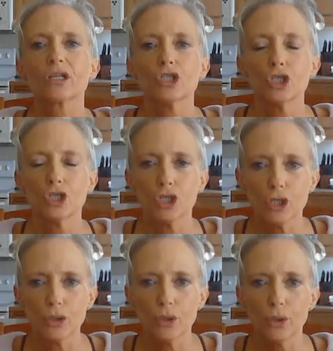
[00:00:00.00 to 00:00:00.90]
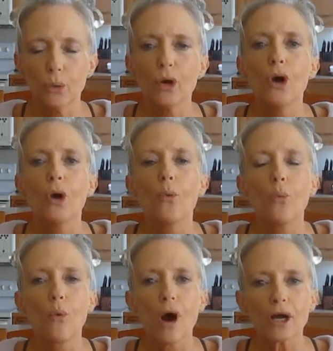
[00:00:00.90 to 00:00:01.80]
2.
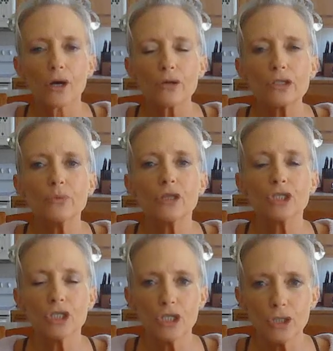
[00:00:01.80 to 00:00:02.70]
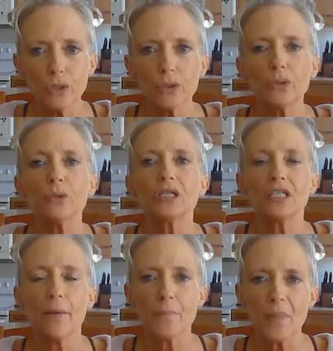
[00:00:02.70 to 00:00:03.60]
What goes with 2
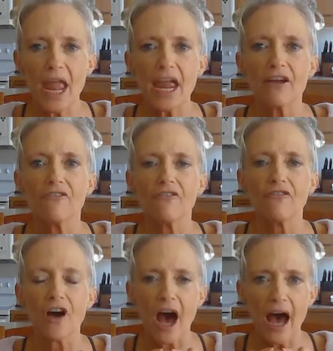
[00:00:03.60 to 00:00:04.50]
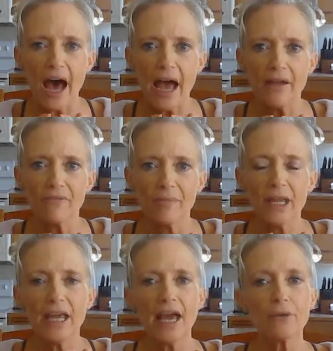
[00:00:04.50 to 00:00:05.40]
to make 5?
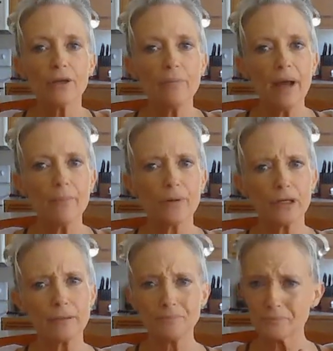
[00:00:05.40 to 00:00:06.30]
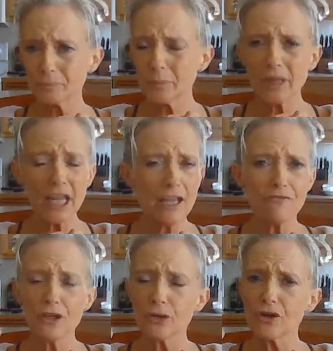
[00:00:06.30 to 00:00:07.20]
And remember,
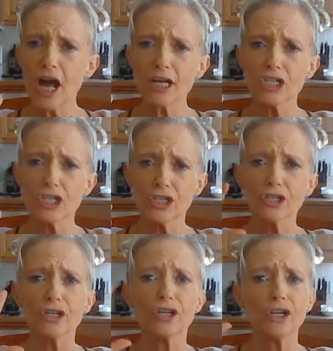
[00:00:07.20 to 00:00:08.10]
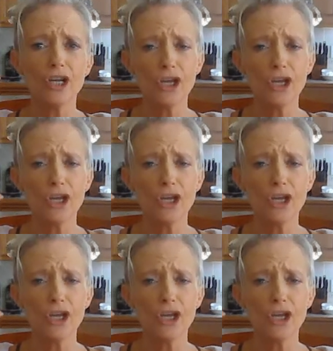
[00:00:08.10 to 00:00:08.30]
if you're not sure,